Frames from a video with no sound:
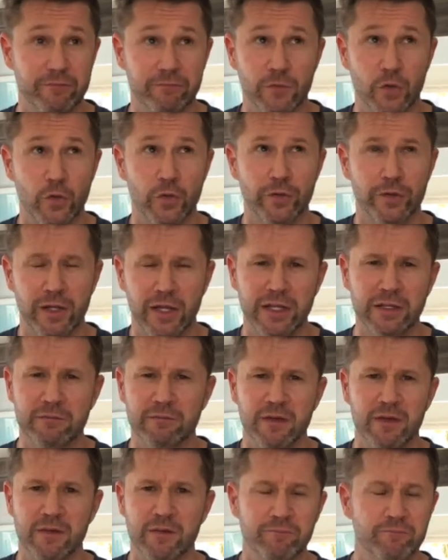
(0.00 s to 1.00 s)
Heard like,
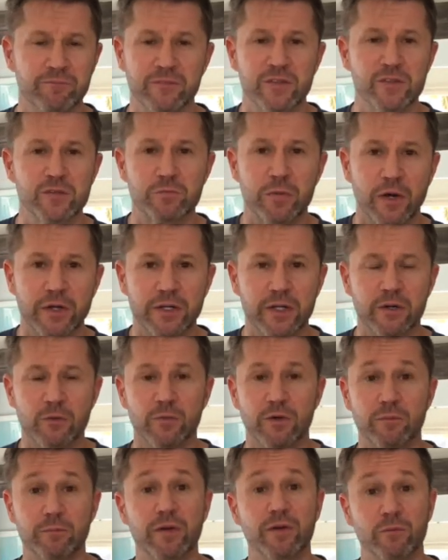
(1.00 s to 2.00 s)
it's probably not a
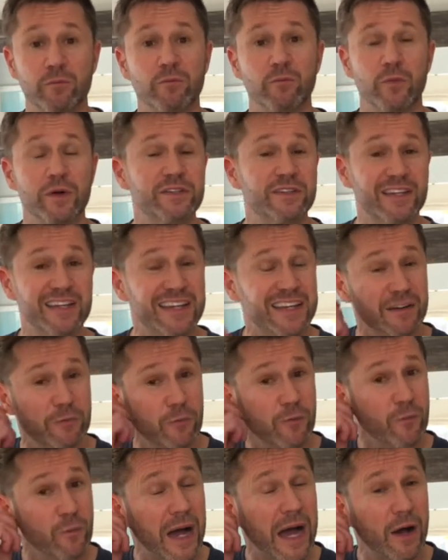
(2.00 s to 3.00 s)
word,
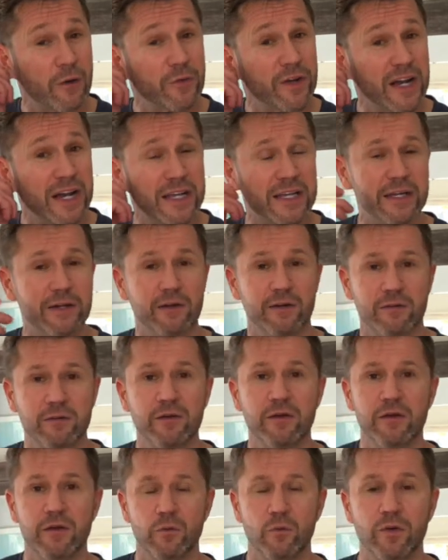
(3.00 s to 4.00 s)
but how did I hear
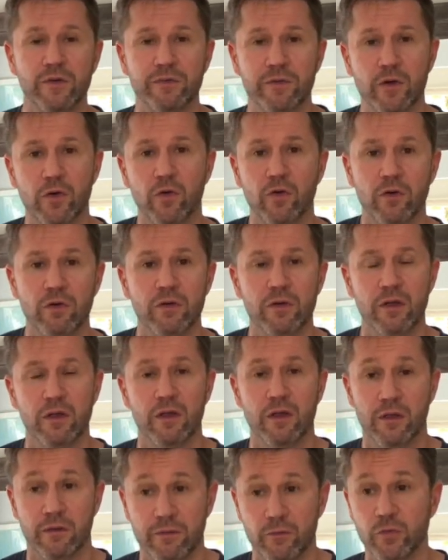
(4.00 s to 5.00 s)
with the goal?
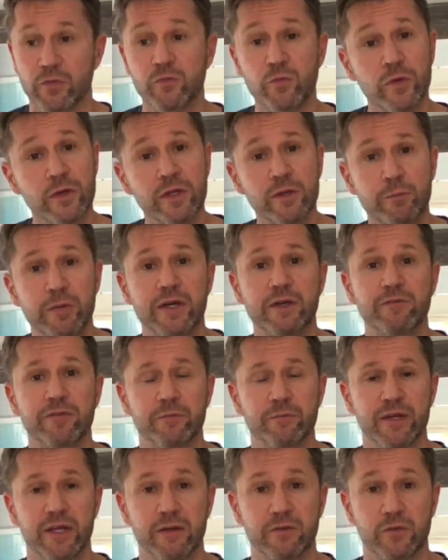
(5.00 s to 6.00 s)
It was really big for
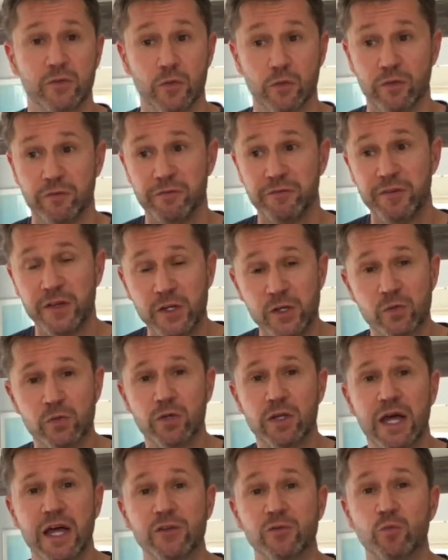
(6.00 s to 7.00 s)
me. So to
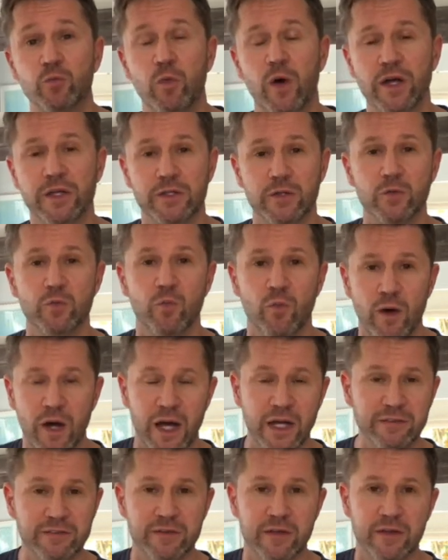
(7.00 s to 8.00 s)
visualize what you
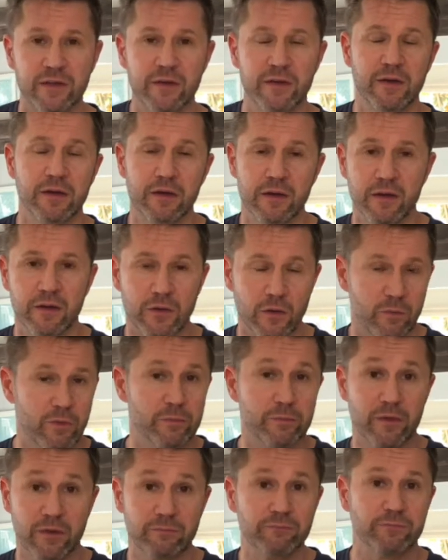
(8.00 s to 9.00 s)
want,
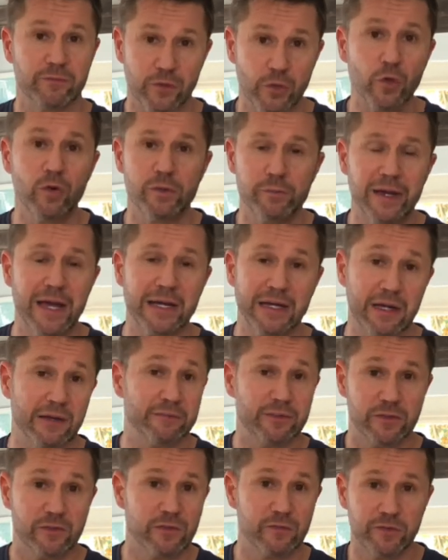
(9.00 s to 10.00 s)
going back on
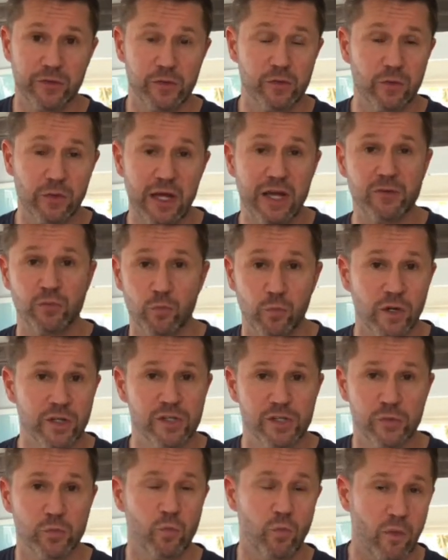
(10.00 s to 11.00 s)
this, to visualize what
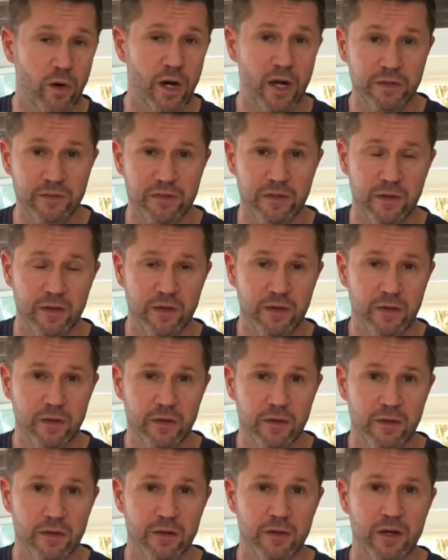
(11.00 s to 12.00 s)
you want
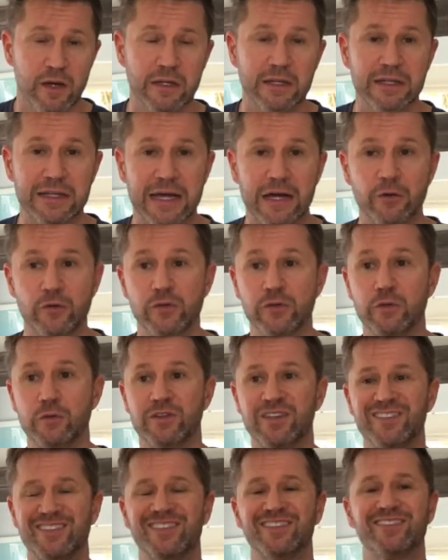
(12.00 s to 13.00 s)
allows you
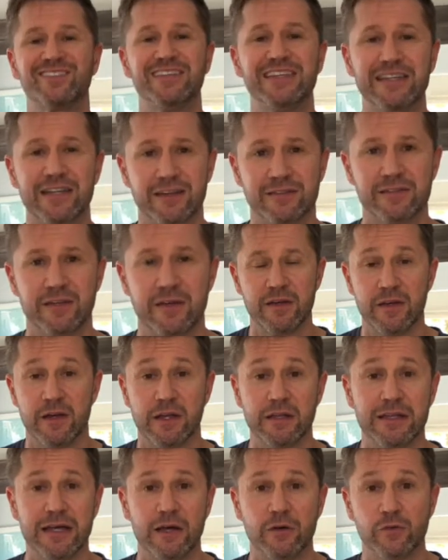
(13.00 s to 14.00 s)
to see it,
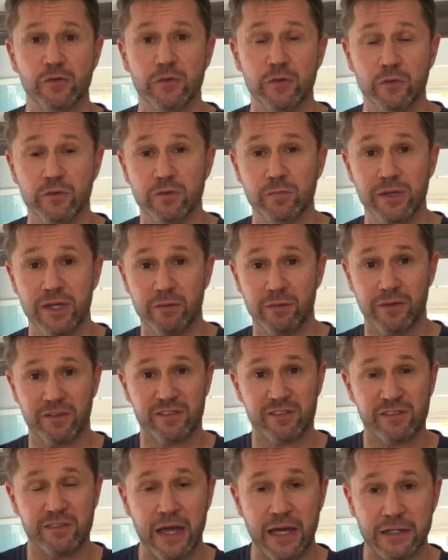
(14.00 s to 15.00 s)
allows you to be able to
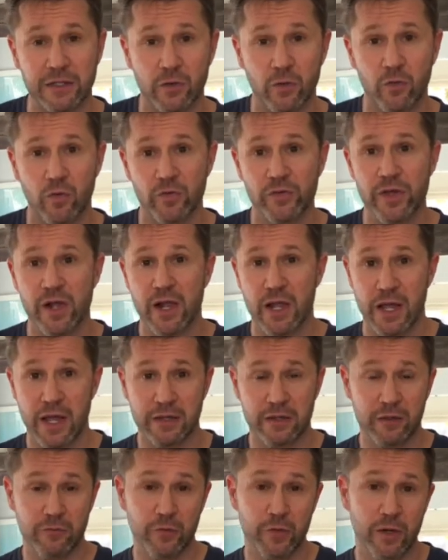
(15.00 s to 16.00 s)
set goals.
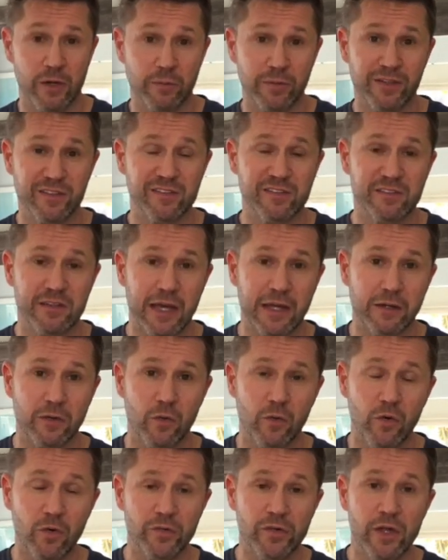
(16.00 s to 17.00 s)
And if you're able to set
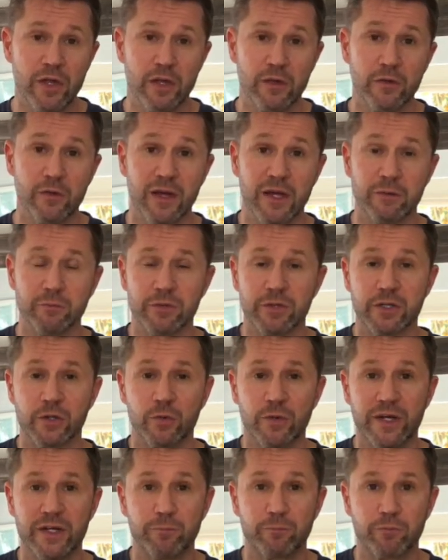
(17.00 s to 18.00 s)
goals, you're able to
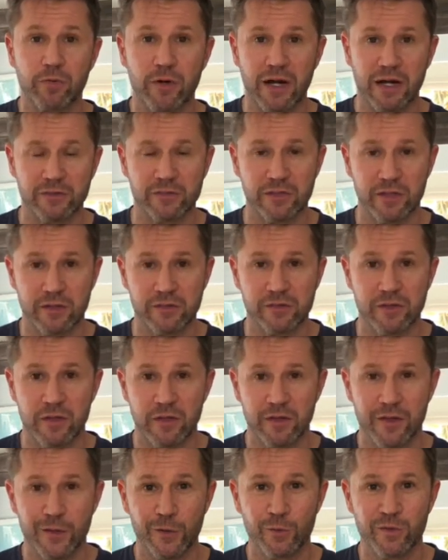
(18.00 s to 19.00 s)
create a process.
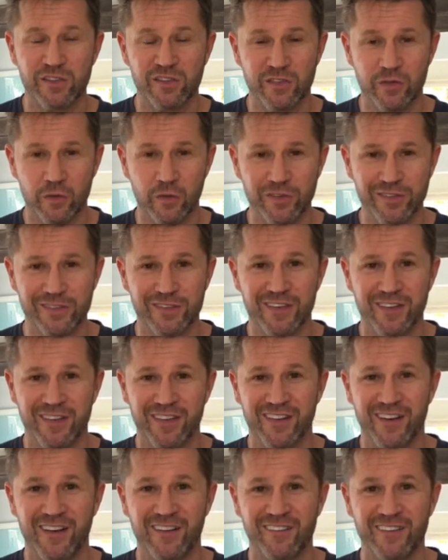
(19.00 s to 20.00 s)
Your results
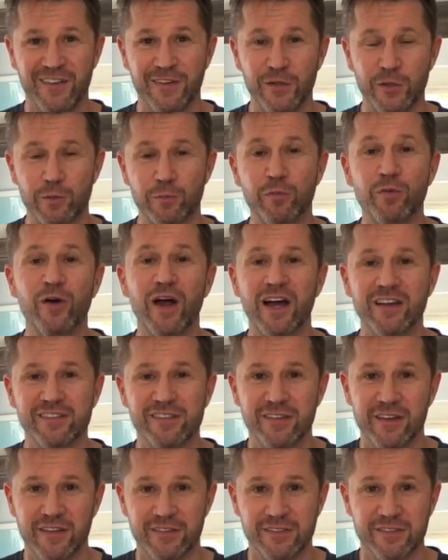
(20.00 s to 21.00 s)
are in your
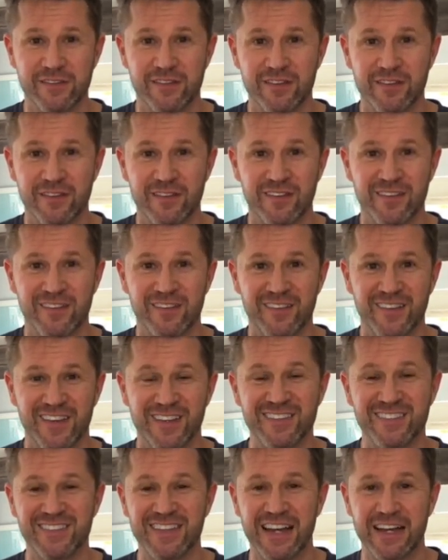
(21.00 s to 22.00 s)
process.
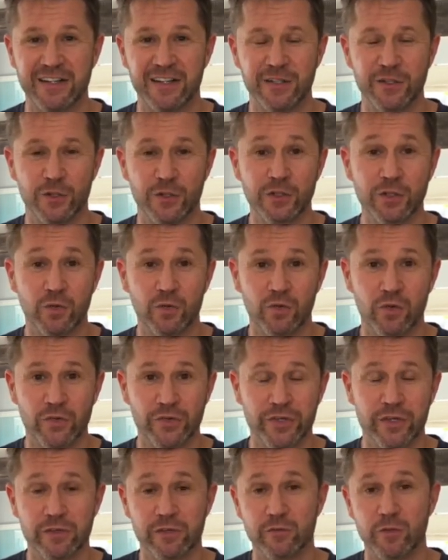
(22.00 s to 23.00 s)
It's not in your goals,
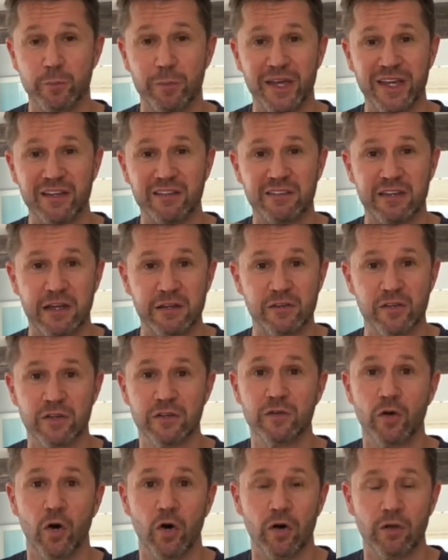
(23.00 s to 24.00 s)
because if you pay attention
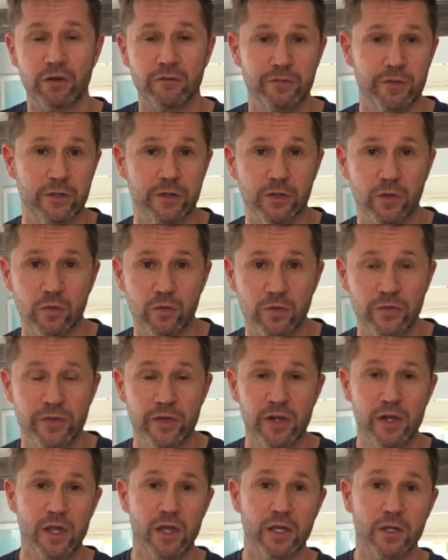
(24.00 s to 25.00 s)
to all of your goals,
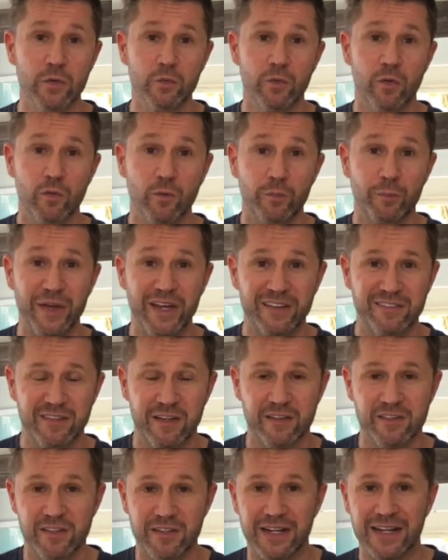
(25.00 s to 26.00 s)
you won't pay
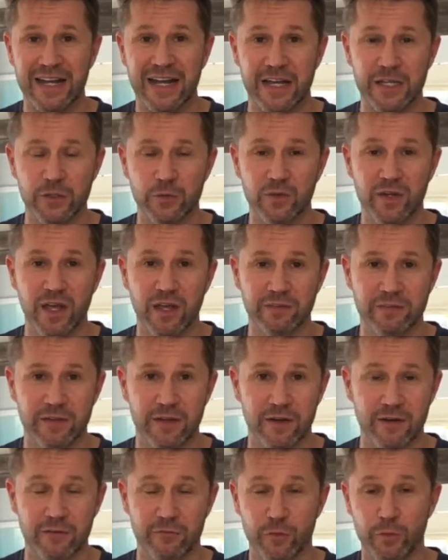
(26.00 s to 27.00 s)
attention on how you get
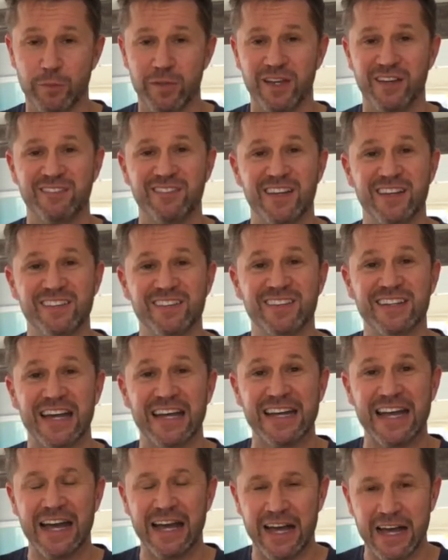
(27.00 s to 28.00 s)
there. You pay attention on
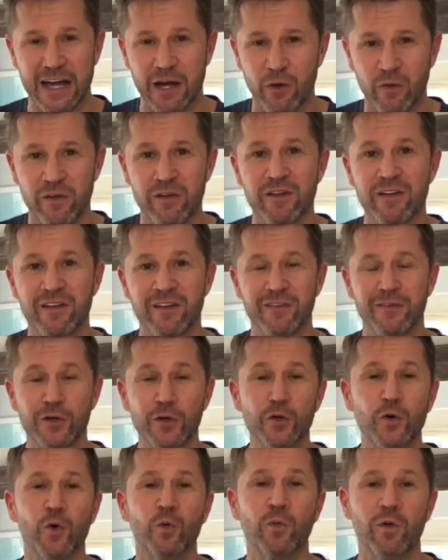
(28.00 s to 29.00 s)
how the
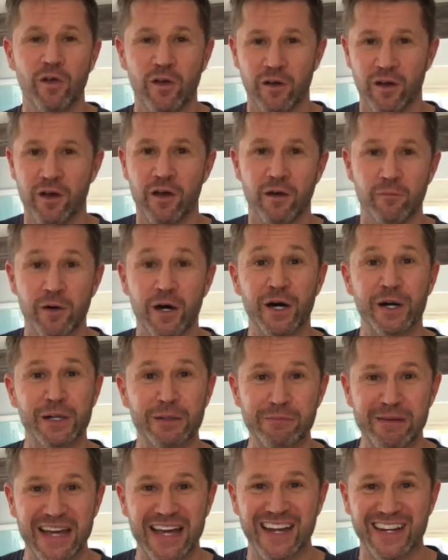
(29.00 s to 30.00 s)
goal will come
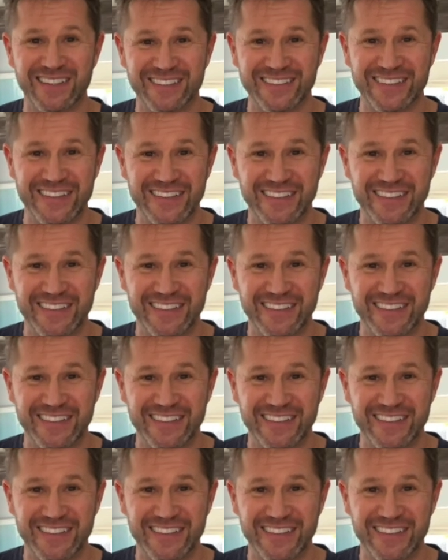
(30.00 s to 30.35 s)
automatically.